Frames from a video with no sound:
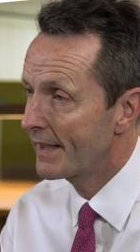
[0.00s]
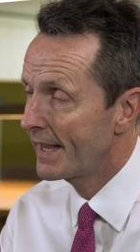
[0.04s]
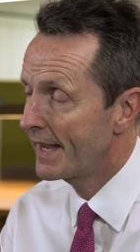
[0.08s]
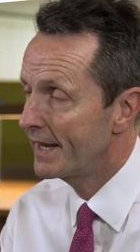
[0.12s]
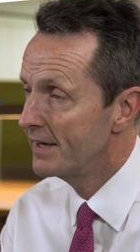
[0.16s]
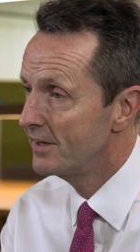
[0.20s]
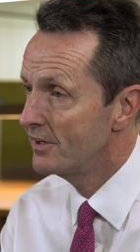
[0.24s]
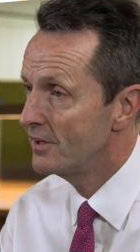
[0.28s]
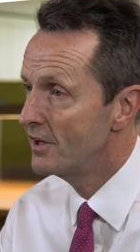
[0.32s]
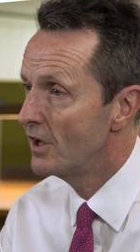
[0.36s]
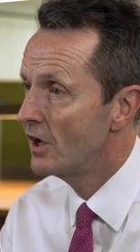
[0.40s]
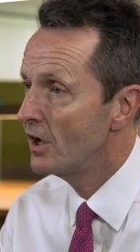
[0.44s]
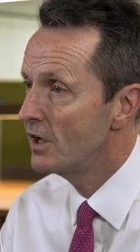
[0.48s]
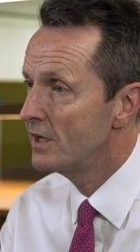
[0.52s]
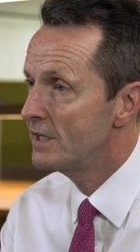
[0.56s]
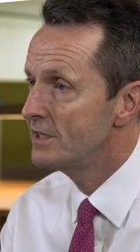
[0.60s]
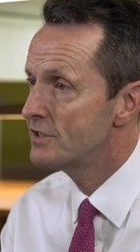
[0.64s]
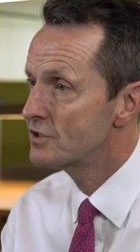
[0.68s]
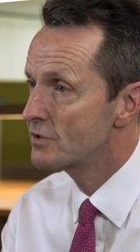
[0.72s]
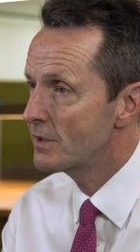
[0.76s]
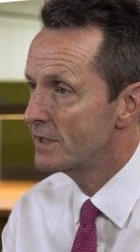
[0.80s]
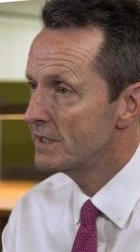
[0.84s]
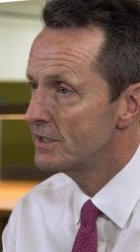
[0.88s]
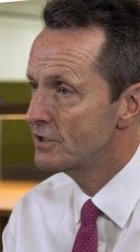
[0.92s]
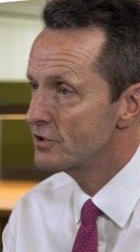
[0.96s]
And in early
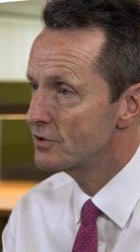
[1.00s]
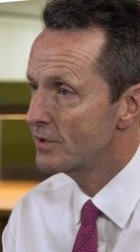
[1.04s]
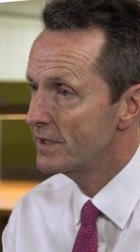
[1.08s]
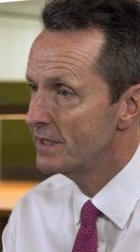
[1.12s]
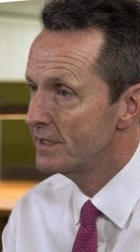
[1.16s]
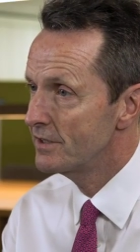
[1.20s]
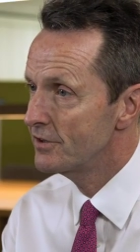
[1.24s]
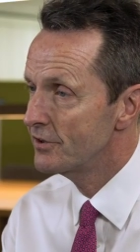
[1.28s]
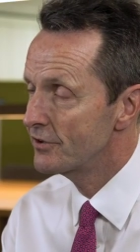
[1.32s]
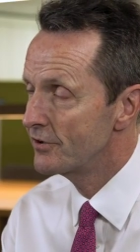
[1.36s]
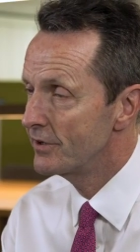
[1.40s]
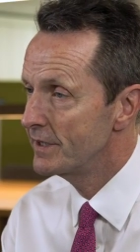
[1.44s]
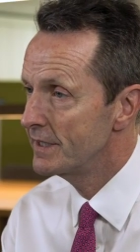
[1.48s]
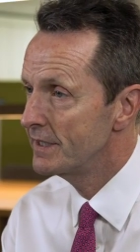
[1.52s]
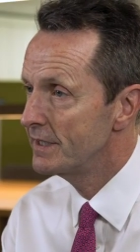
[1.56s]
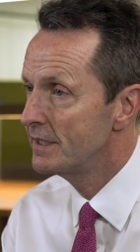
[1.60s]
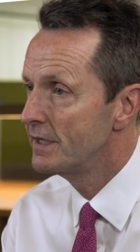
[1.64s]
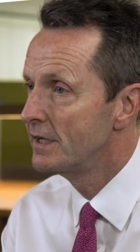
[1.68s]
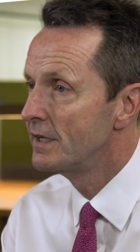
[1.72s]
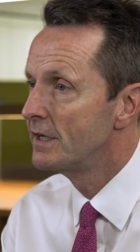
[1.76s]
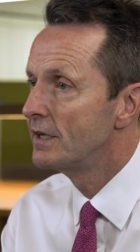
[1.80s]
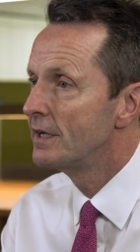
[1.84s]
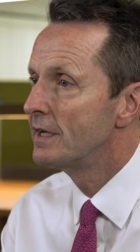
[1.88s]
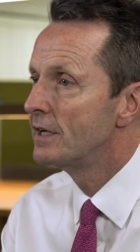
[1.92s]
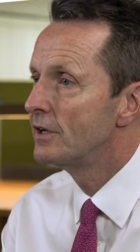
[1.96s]
2023,
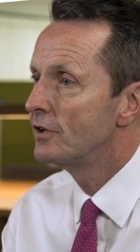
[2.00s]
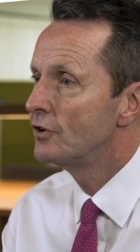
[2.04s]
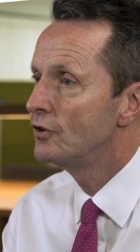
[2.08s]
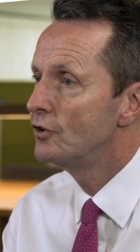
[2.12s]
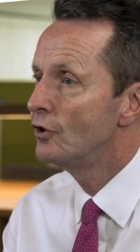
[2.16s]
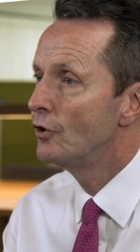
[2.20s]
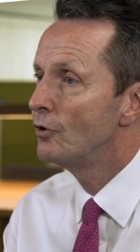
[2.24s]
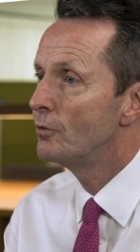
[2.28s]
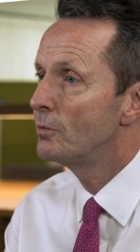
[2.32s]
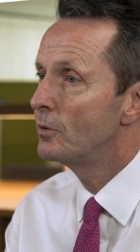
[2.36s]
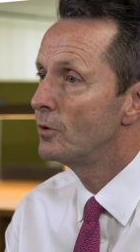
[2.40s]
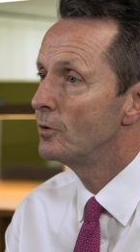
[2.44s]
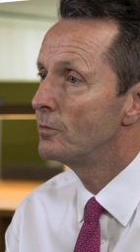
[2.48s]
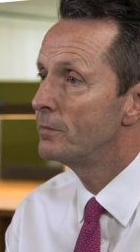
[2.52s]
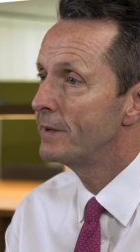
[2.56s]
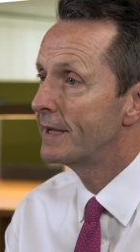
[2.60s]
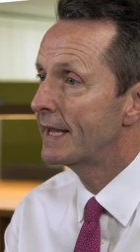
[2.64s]
Newable